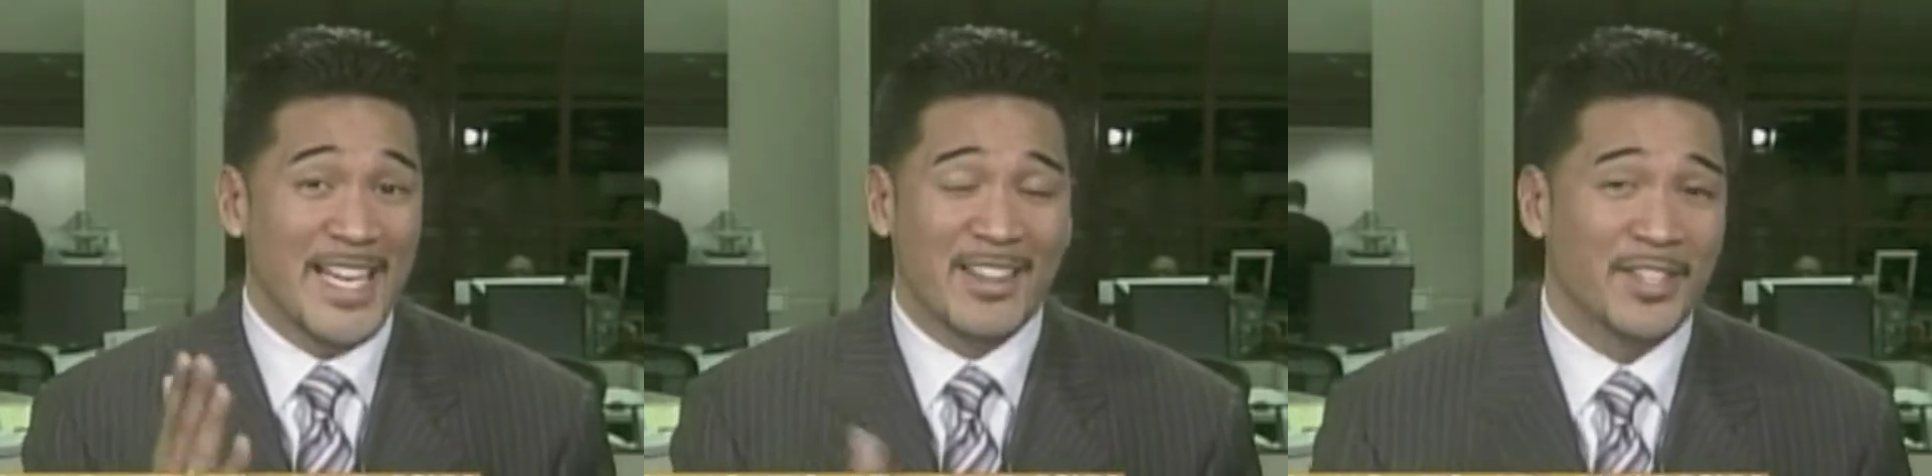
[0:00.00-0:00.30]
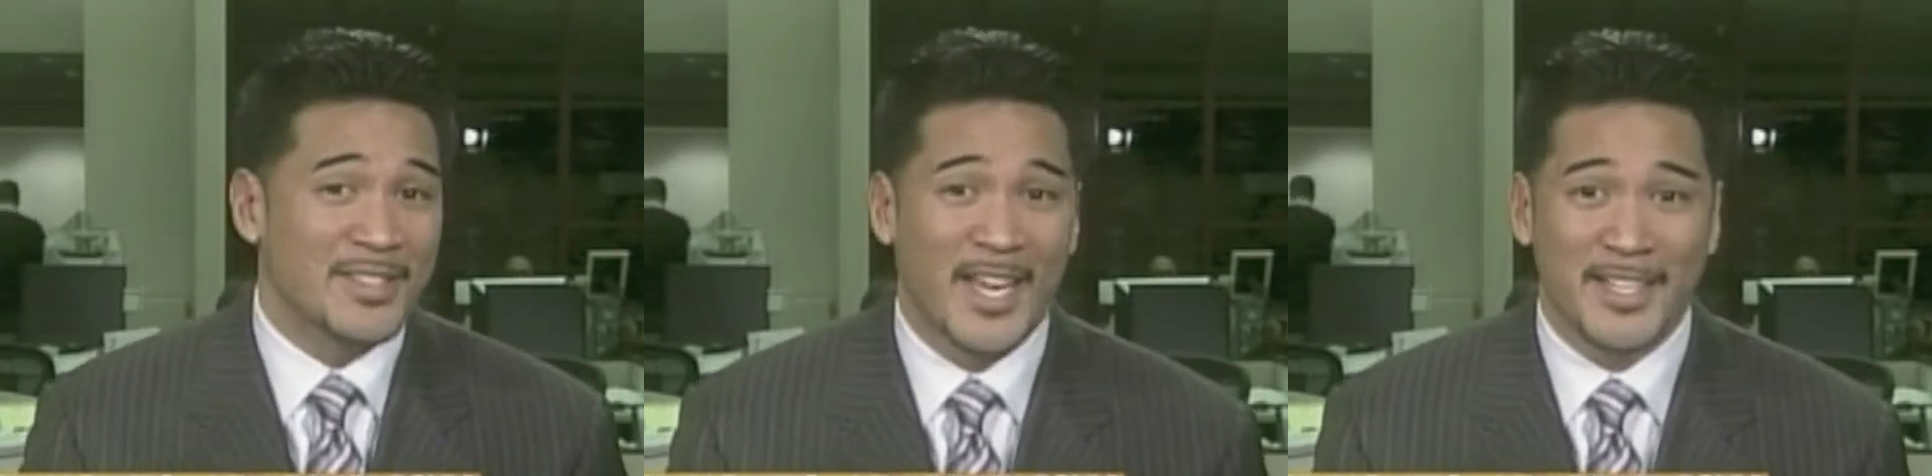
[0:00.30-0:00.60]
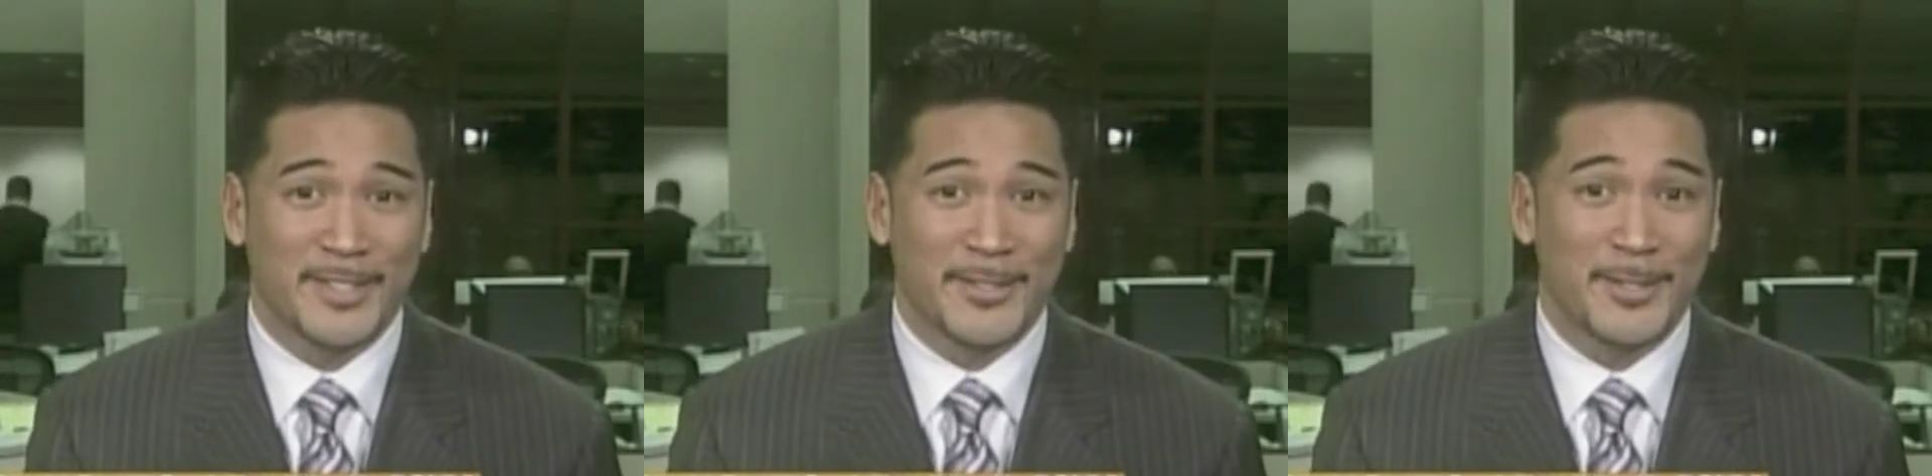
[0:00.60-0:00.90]
in their
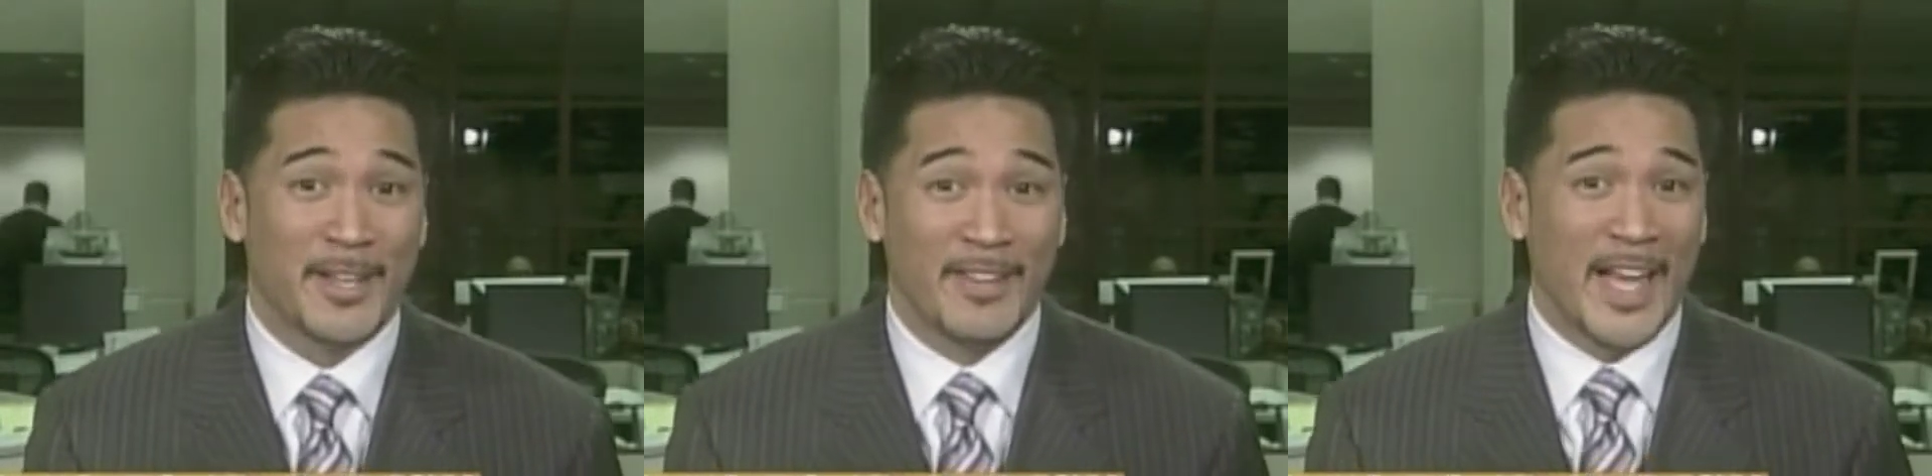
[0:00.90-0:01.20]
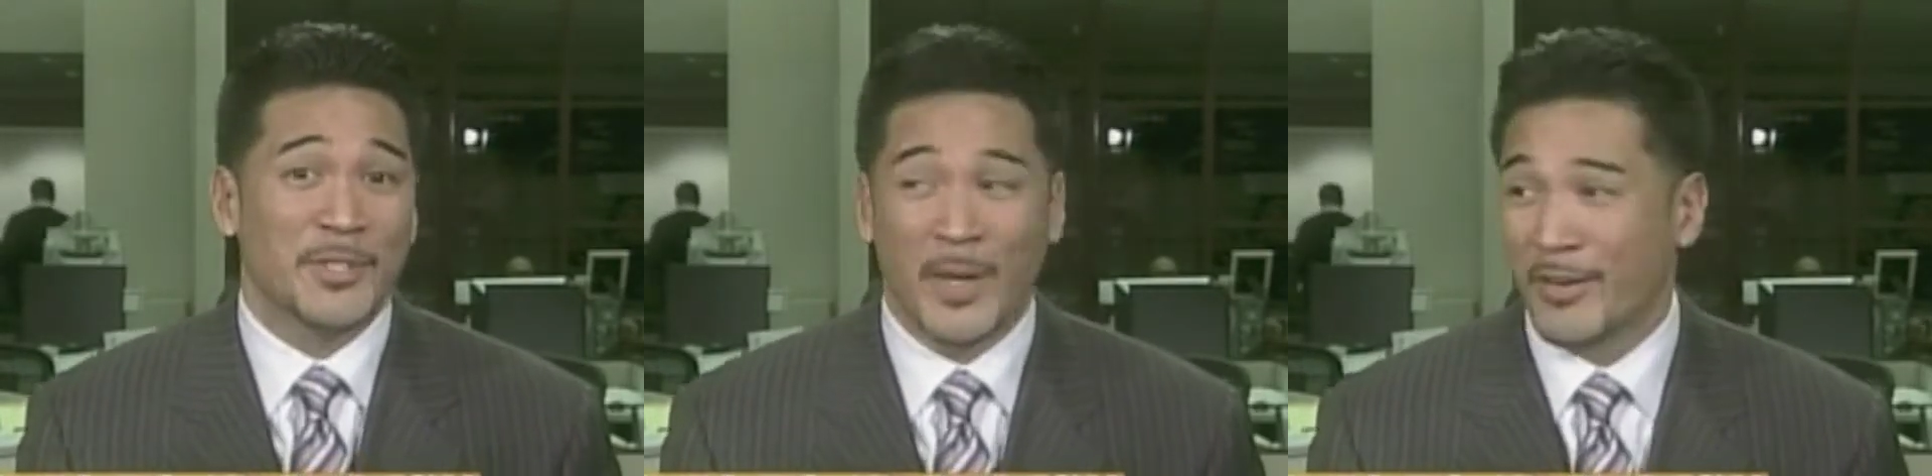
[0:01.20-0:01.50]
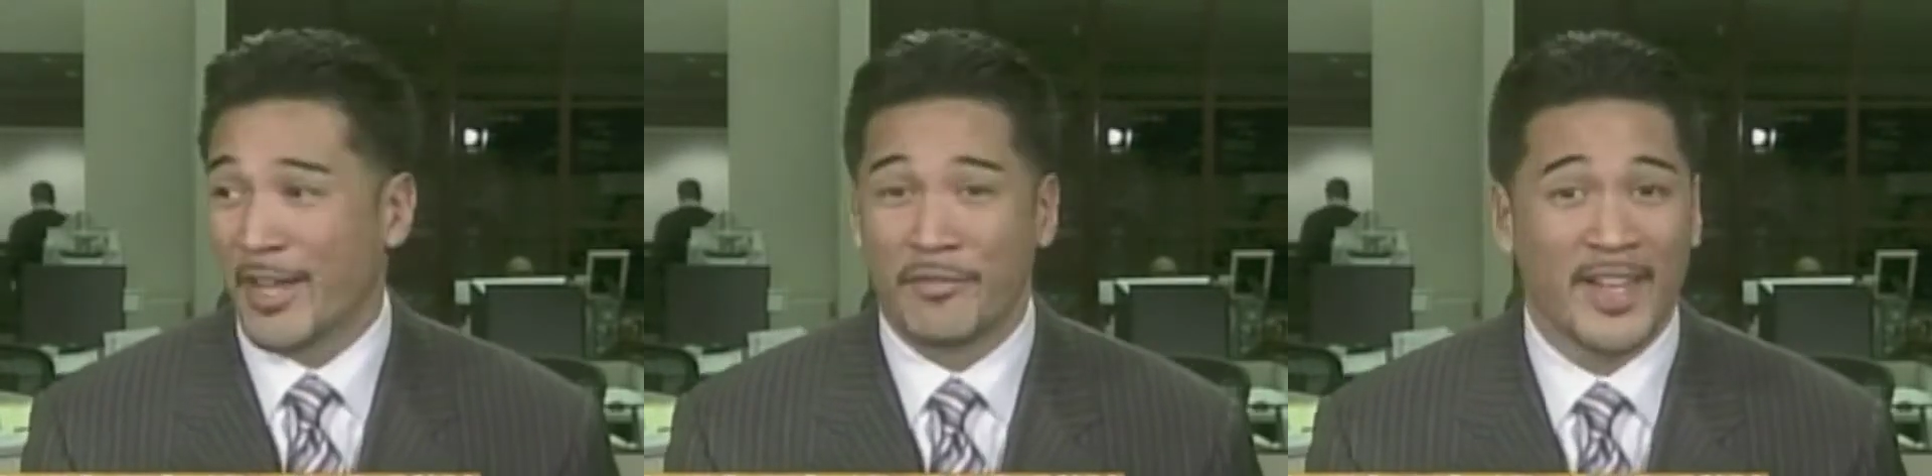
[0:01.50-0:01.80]
tests. Yeah. That's why I
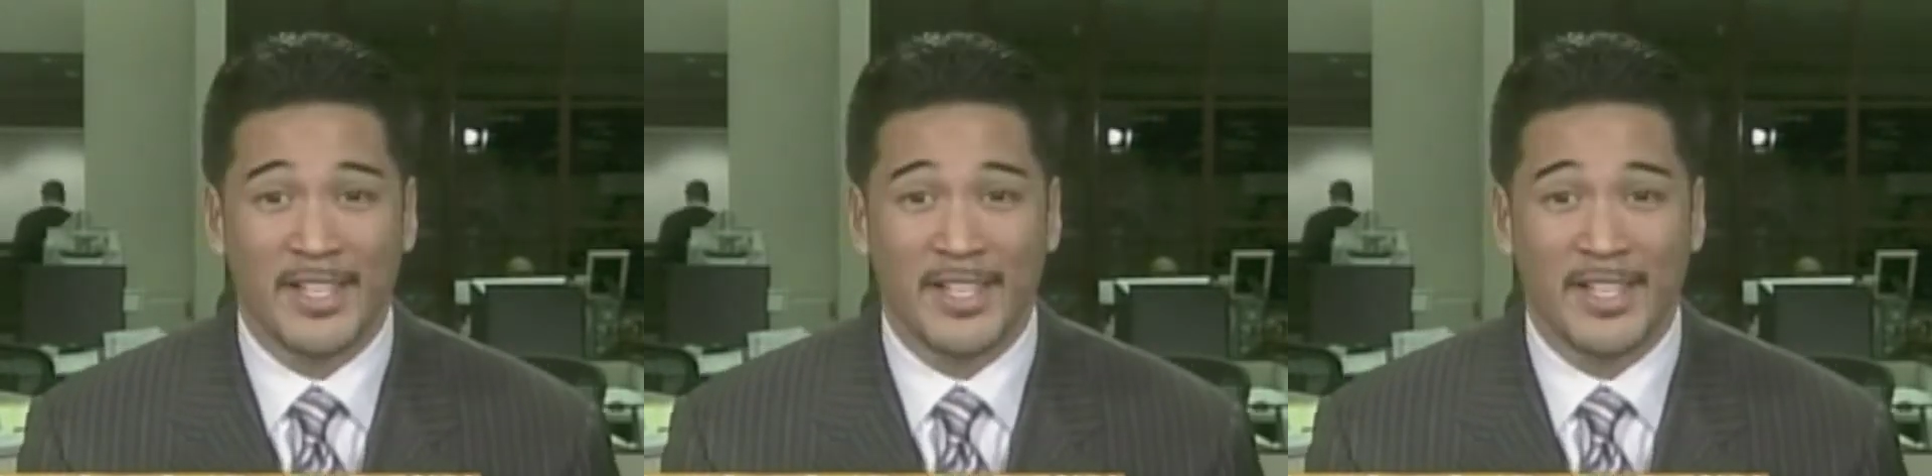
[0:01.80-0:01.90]
don't